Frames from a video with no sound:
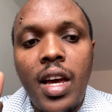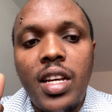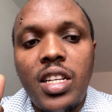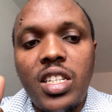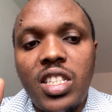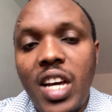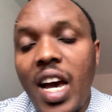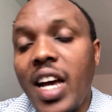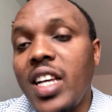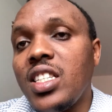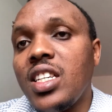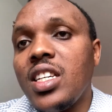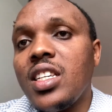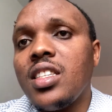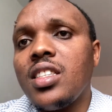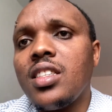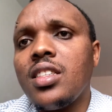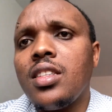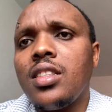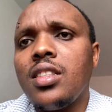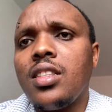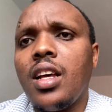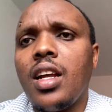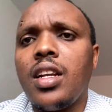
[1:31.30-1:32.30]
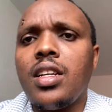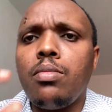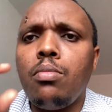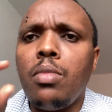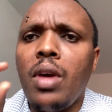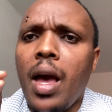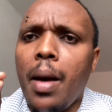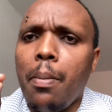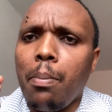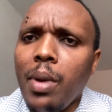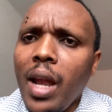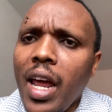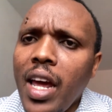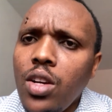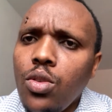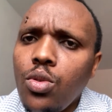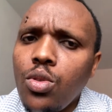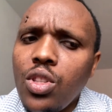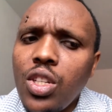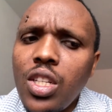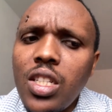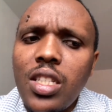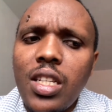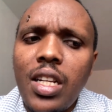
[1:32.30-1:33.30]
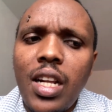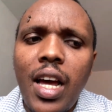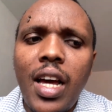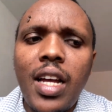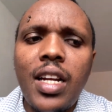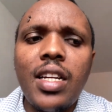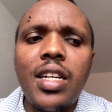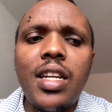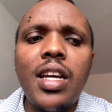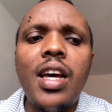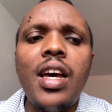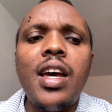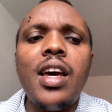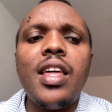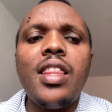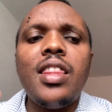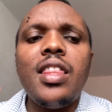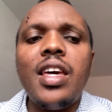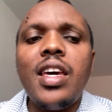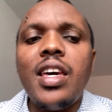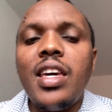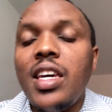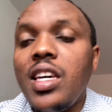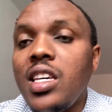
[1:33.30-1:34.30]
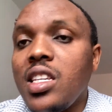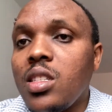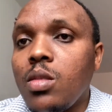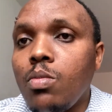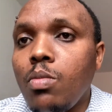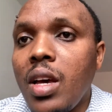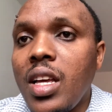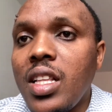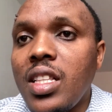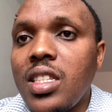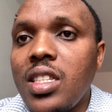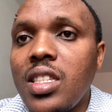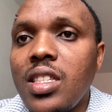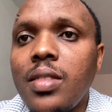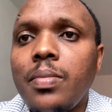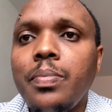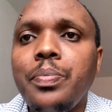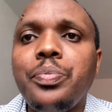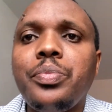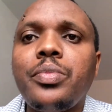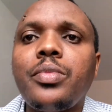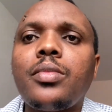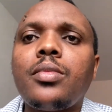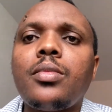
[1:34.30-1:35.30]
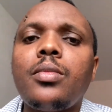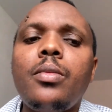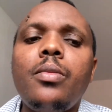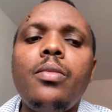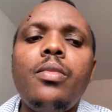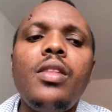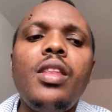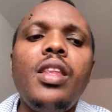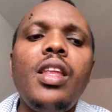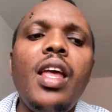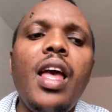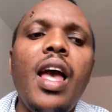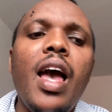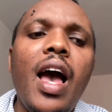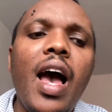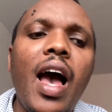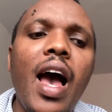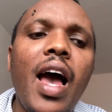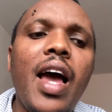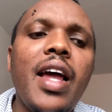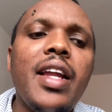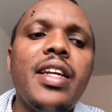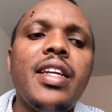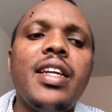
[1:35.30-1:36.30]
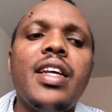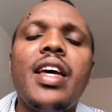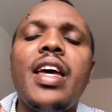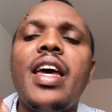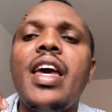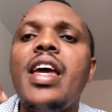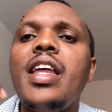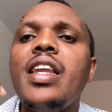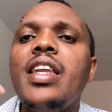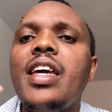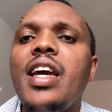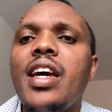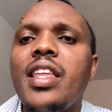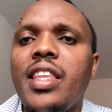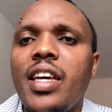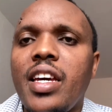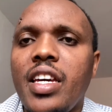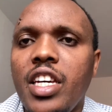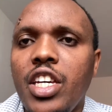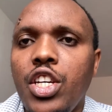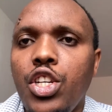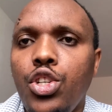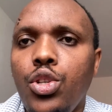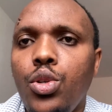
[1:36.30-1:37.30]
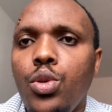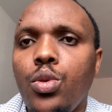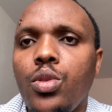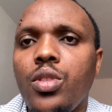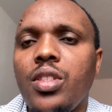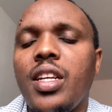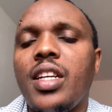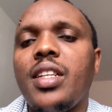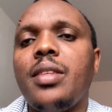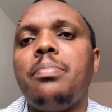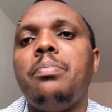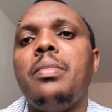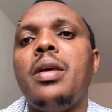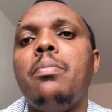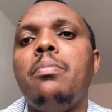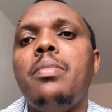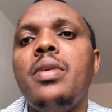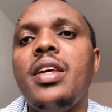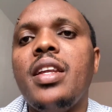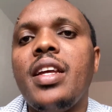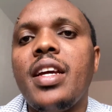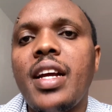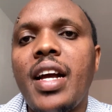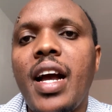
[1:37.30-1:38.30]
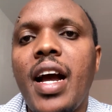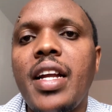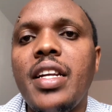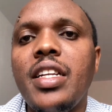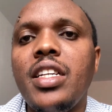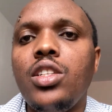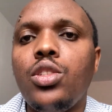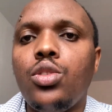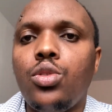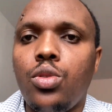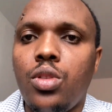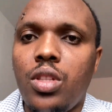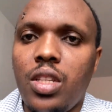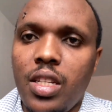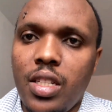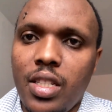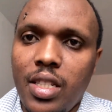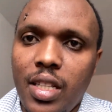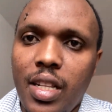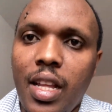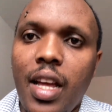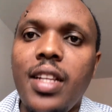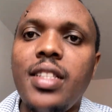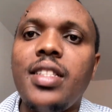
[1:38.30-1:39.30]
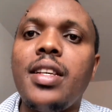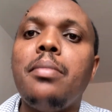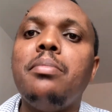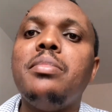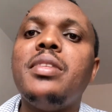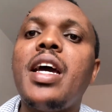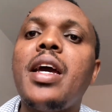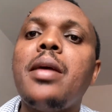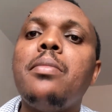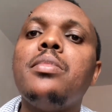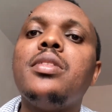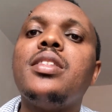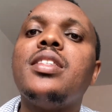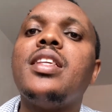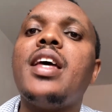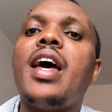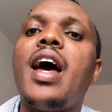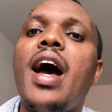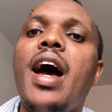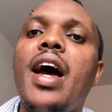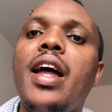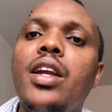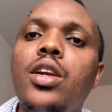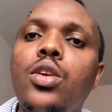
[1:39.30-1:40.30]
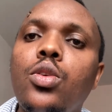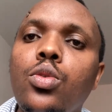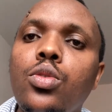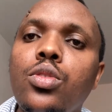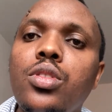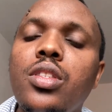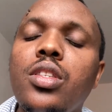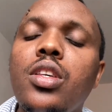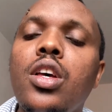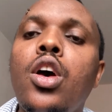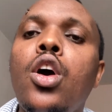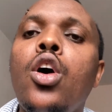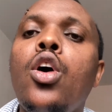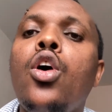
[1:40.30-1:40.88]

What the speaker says: charges that may apply to this land, the easements, and any other issues that may be regarding to this land. Sometimes there are notes